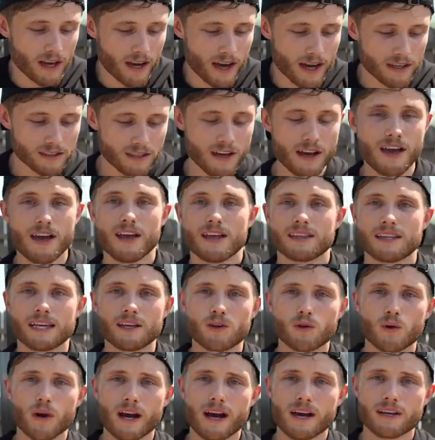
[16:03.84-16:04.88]
guys.
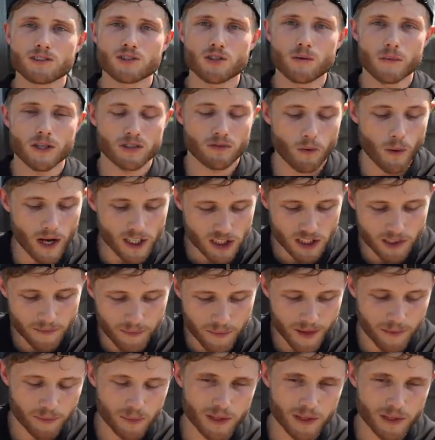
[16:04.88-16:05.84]
Thank you guys so much for watching.